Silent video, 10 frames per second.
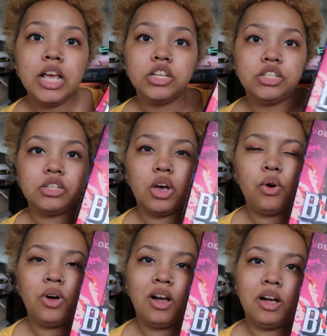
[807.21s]

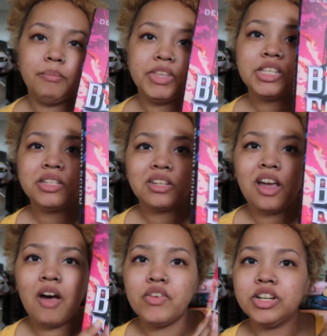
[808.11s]
So um, this cover